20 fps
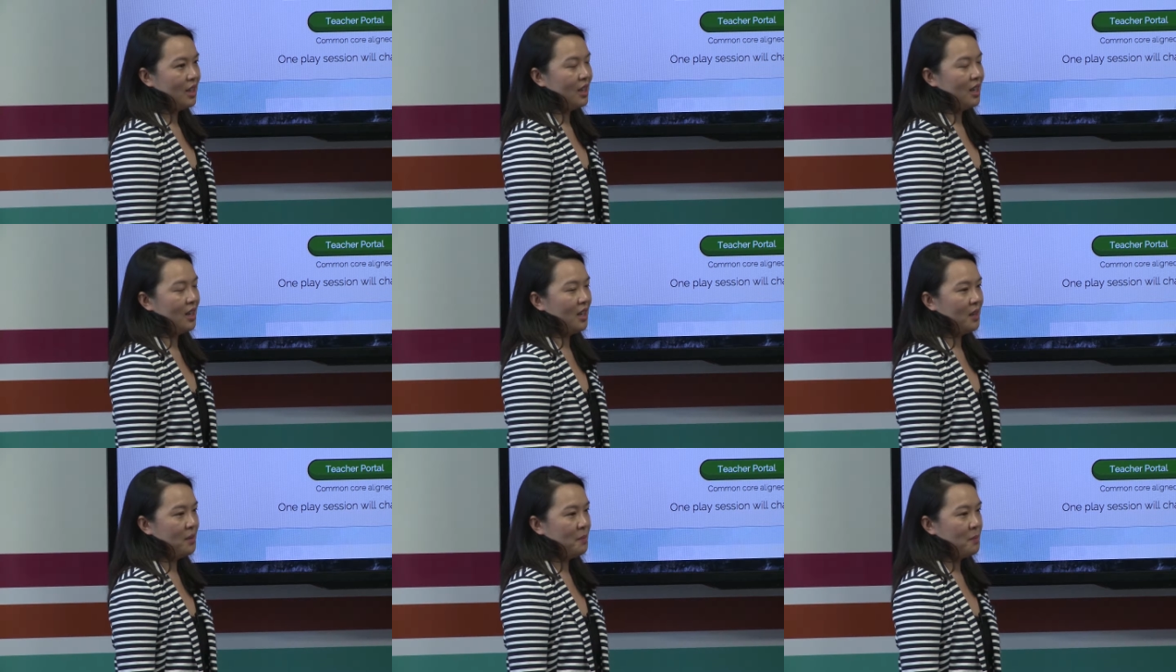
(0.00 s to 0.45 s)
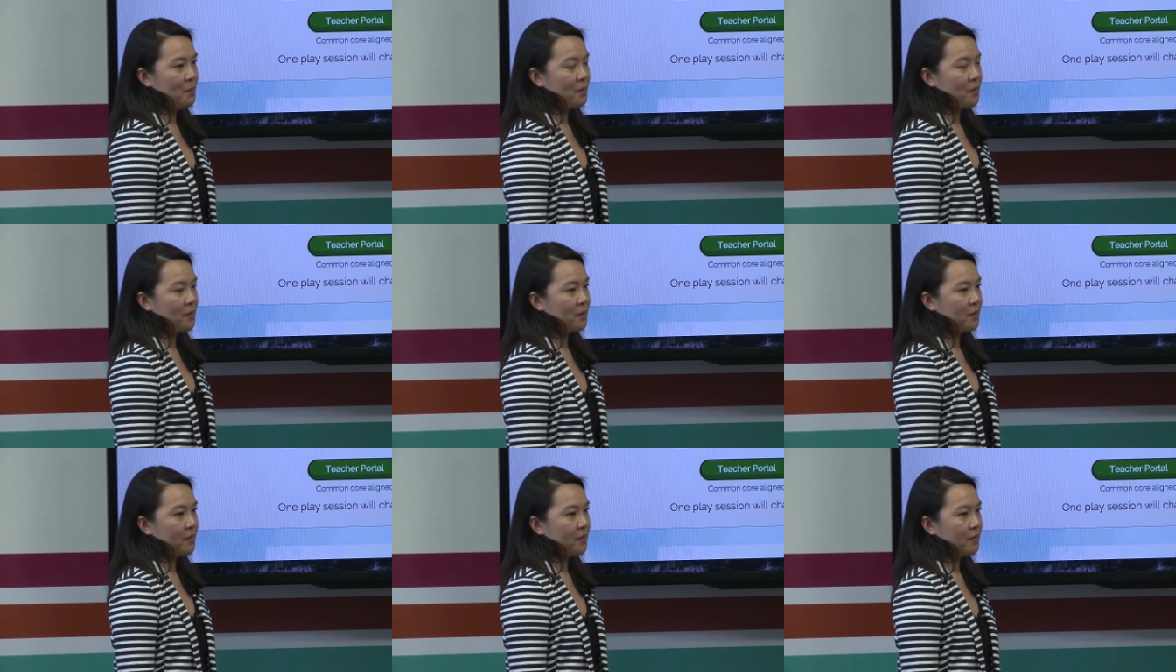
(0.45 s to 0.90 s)
in uh-huh. the
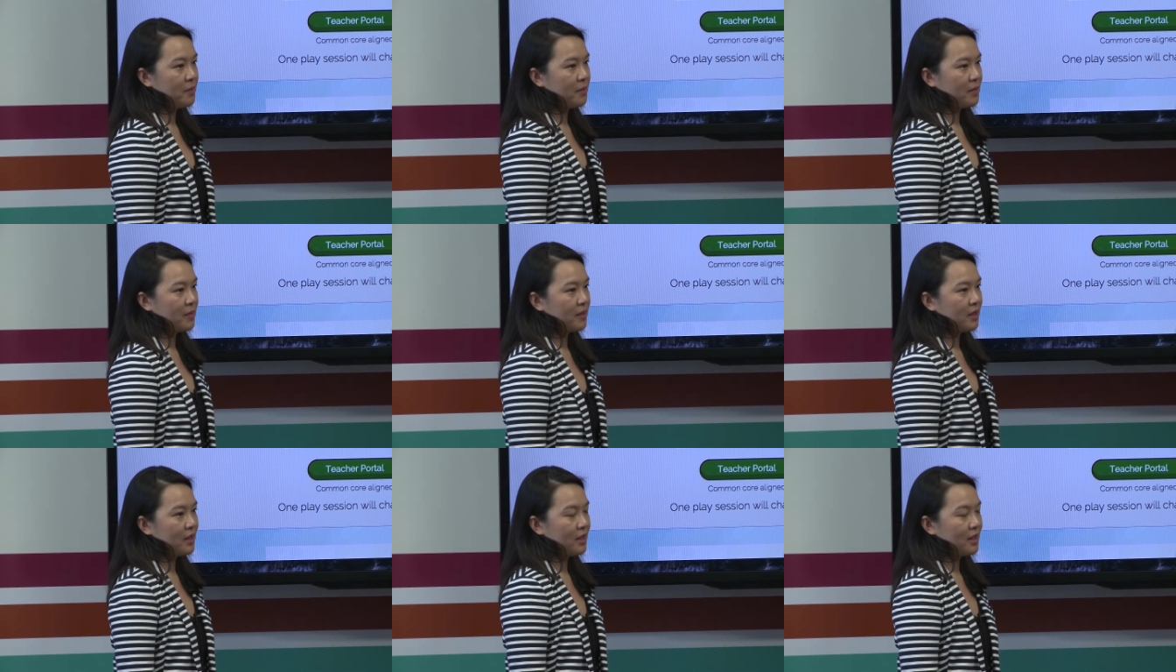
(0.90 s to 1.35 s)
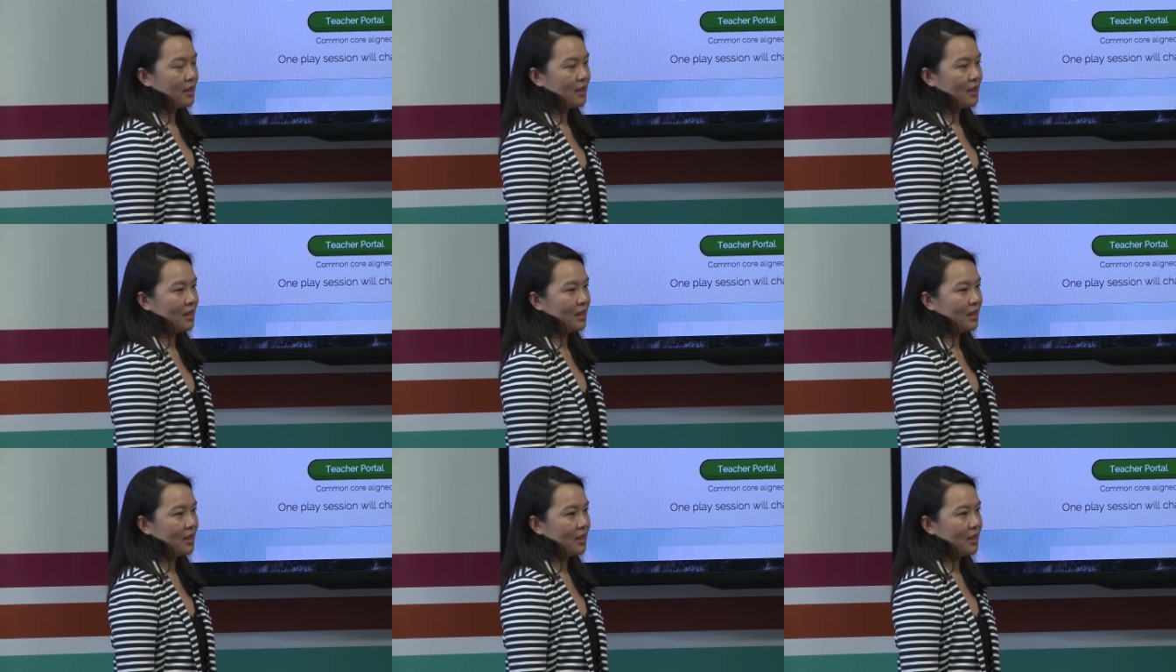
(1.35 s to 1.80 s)
game,
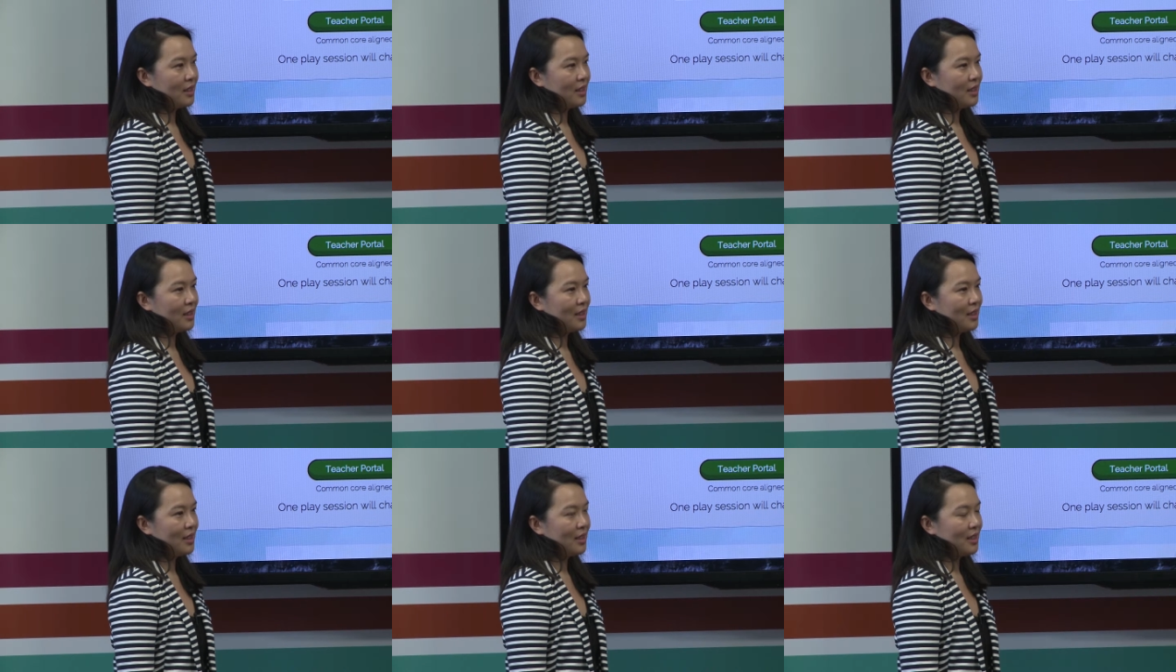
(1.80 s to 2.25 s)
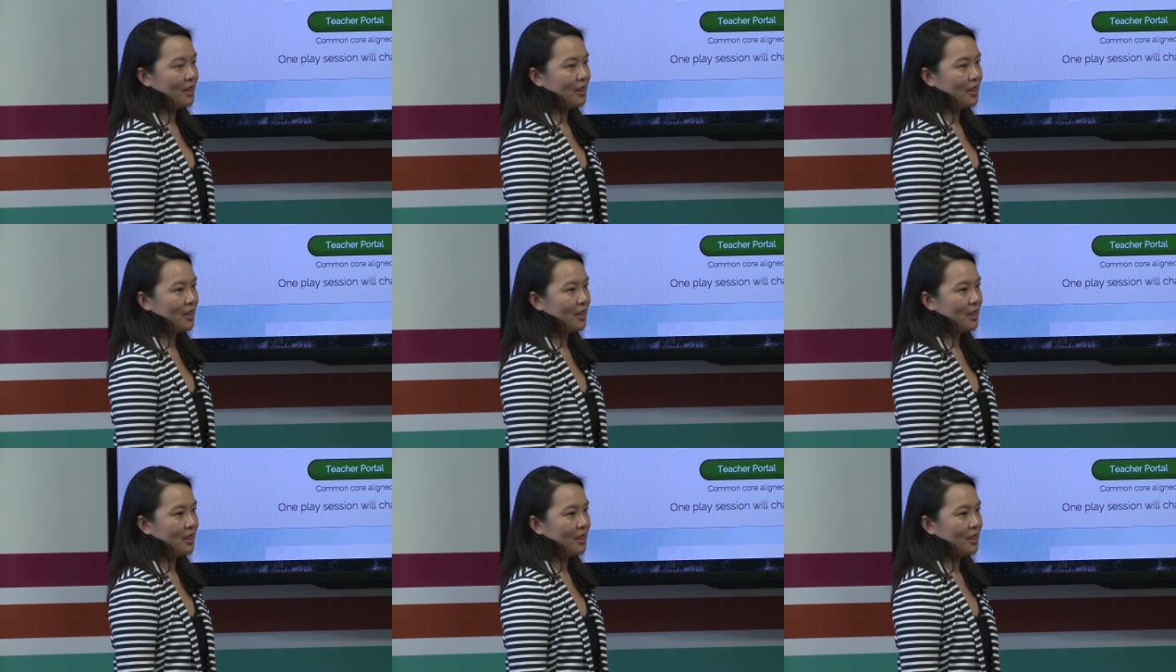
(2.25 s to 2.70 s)
you know, and yeah, maybe
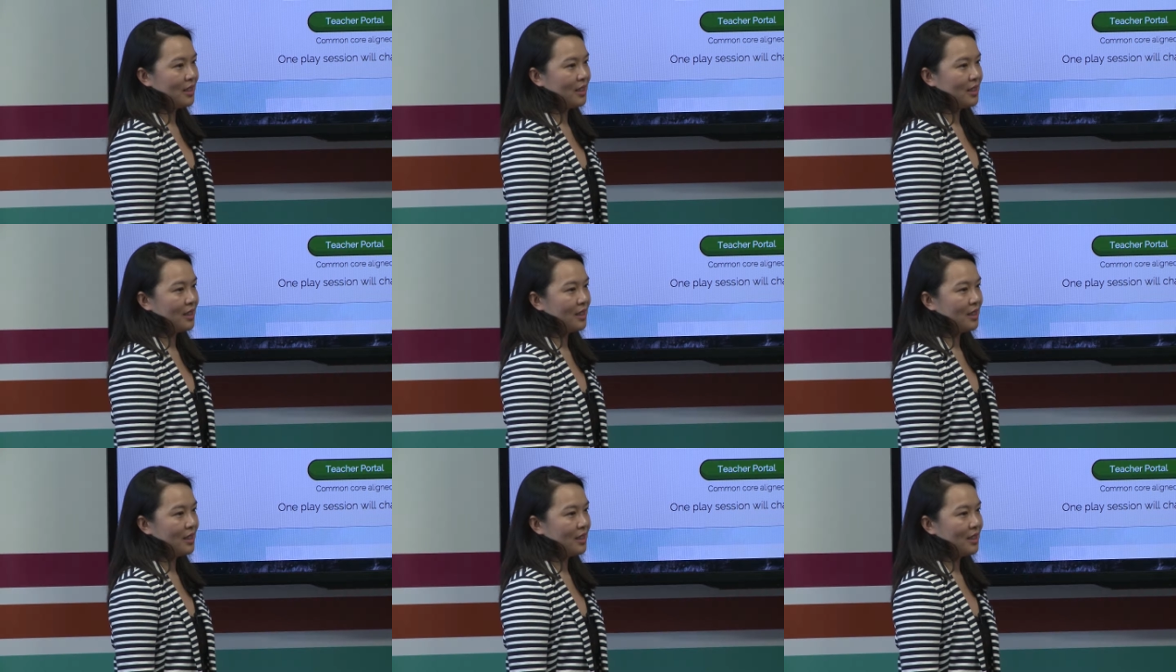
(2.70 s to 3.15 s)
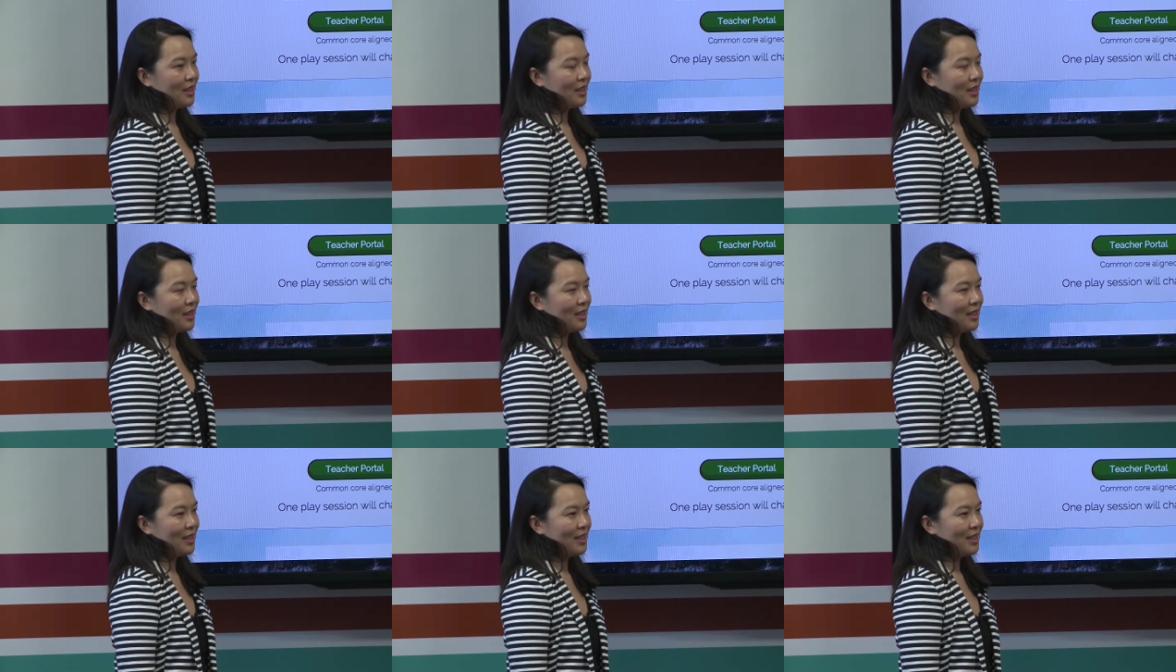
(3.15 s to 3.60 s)
don't chop someone's head off,
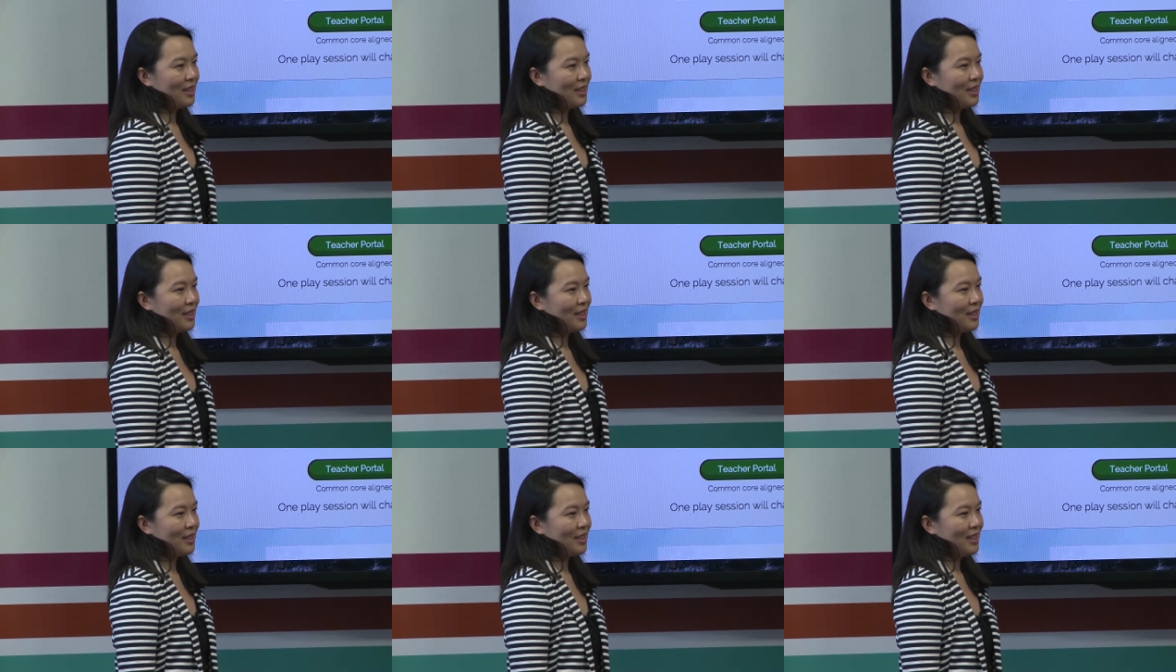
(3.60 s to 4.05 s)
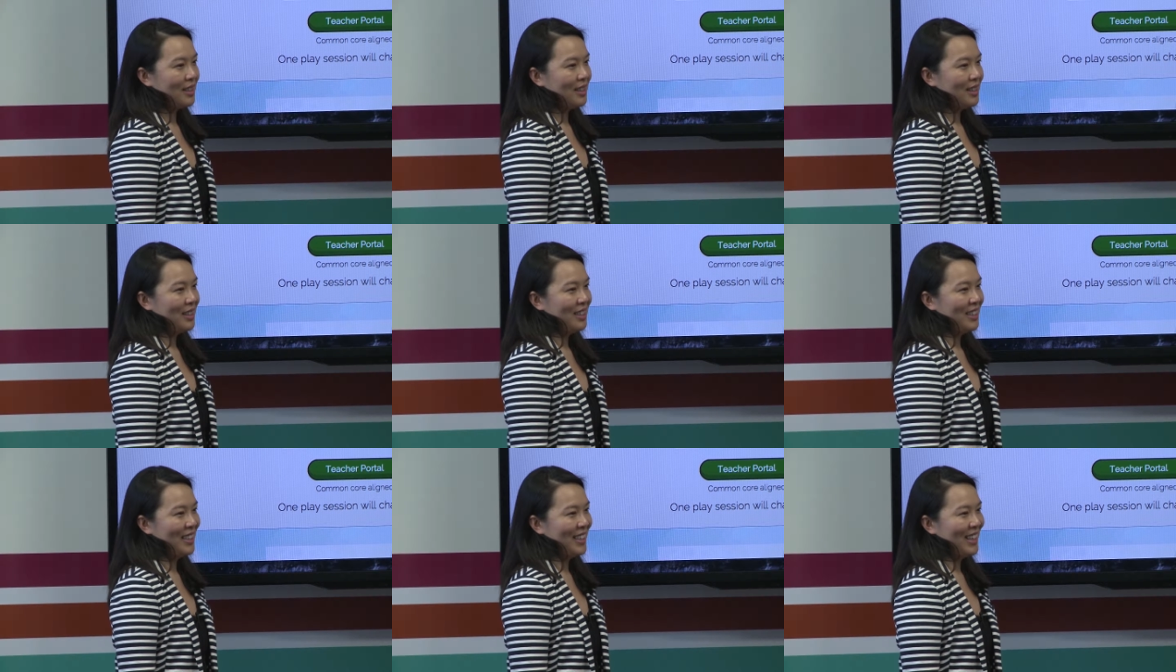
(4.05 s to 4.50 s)
but
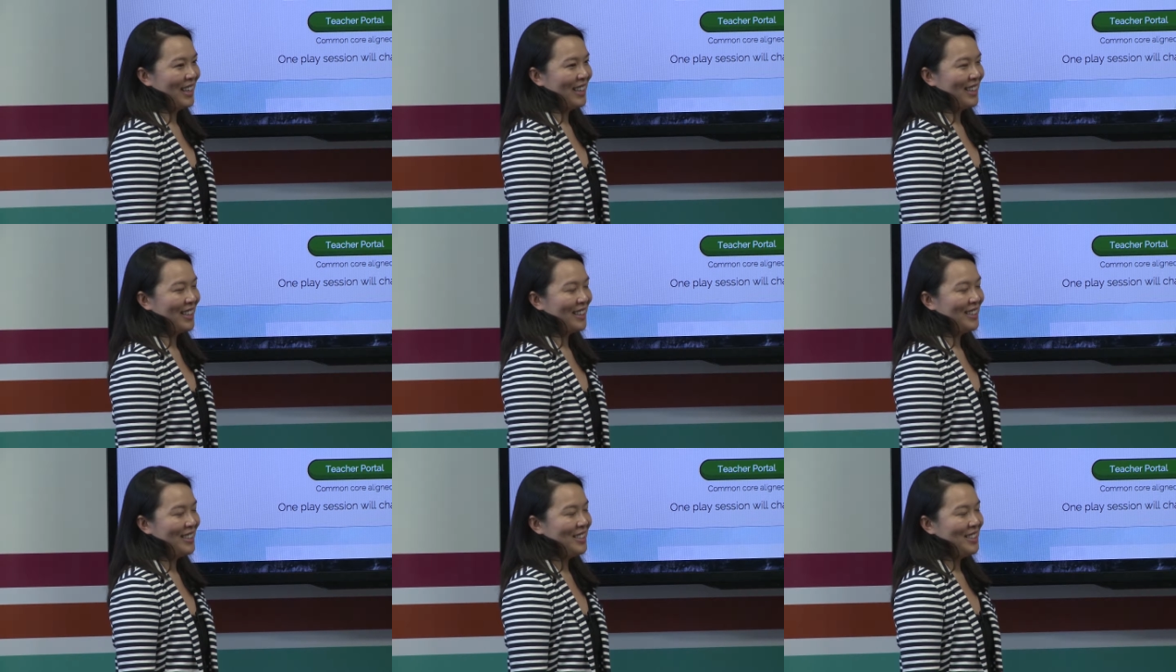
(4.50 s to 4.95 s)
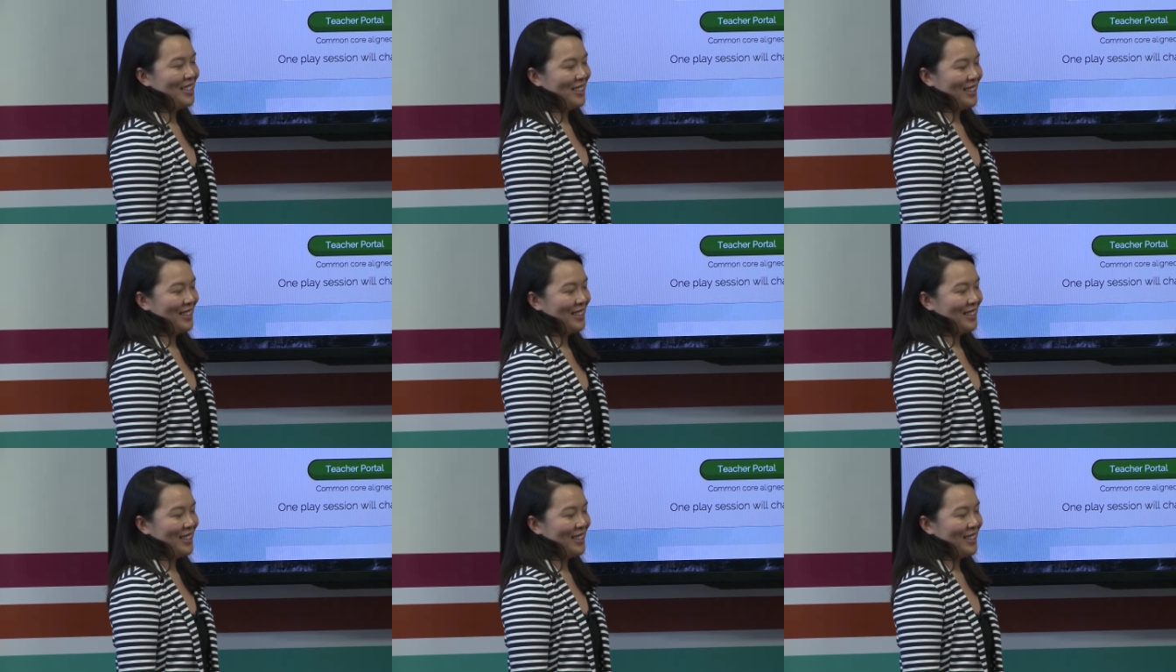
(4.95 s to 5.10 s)
yeah. You know.